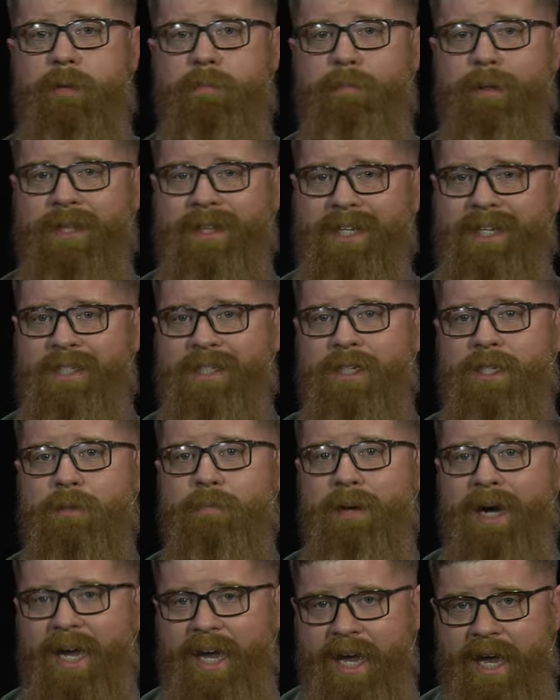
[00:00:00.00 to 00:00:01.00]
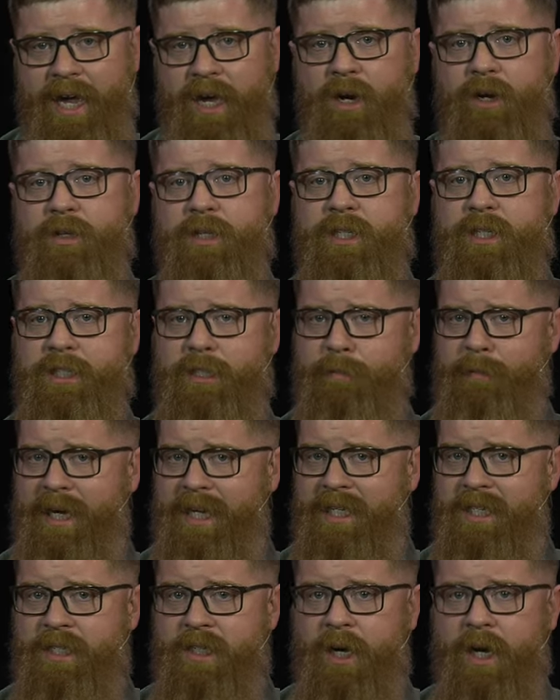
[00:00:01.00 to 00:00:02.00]
but this is my heir. This is my
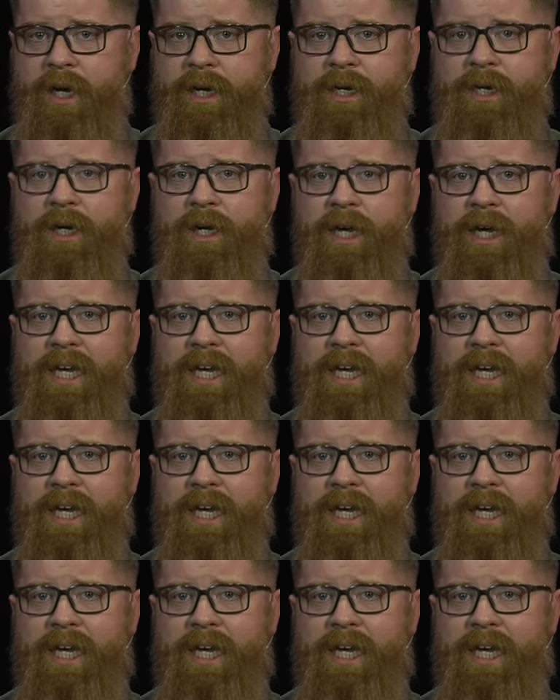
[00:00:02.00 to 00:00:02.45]
son.